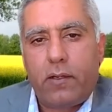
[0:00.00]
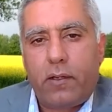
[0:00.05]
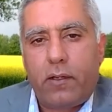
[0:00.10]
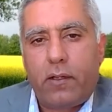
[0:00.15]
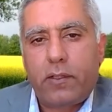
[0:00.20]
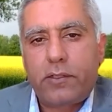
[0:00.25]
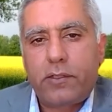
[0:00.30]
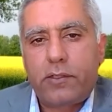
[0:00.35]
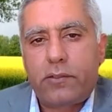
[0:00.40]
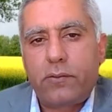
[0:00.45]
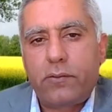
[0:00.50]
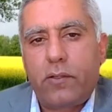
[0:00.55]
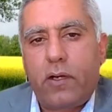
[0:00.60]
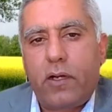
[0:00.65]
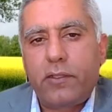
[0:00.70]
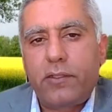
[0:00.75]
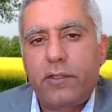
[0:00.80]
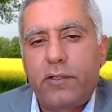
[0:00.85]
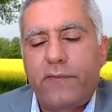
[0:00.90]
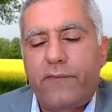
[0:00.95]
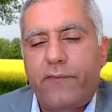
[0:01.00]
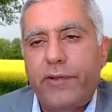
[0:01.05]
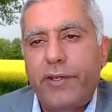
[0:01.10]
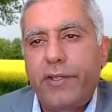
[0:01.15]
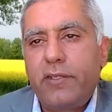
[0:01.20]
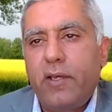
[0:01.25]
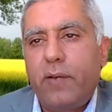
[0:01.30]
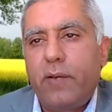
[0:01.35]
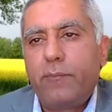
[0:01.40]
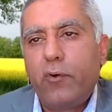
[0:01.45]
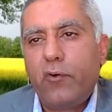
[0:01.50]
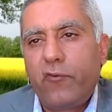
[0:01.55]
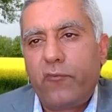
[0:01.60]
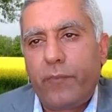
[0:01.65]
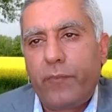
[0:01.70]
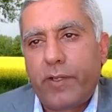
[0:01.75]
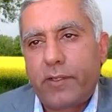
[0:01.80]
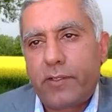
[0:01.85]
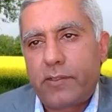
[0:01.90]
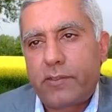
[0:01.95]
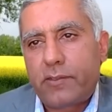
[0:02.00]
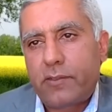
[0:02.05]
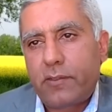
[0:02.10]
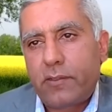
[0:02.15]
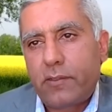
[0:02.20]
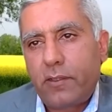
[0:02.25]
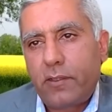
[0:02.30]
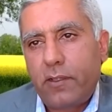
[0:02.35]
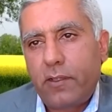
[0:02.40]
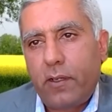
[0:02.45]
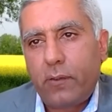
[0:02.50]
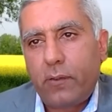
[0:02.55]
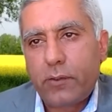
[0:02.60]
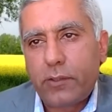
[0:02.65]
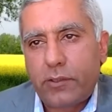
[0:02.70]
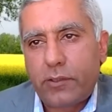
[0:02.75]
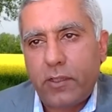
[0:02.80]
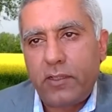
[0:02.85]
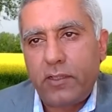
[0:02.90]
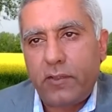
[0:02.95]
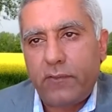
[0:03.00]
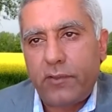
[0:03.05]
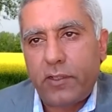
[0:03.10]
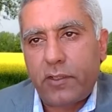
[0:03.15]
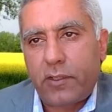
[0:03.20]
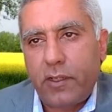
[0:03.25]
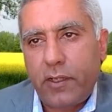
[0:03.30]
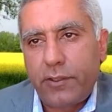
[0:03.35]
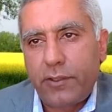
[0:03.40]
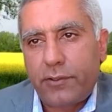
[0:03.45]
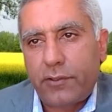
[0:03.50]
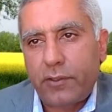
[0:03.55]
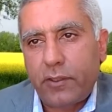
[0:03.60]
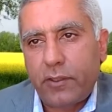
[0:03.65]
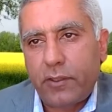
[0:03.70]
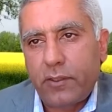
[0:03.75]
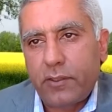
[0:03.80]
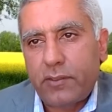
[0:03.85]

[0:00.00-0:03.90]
also other freedom movements outside of their country.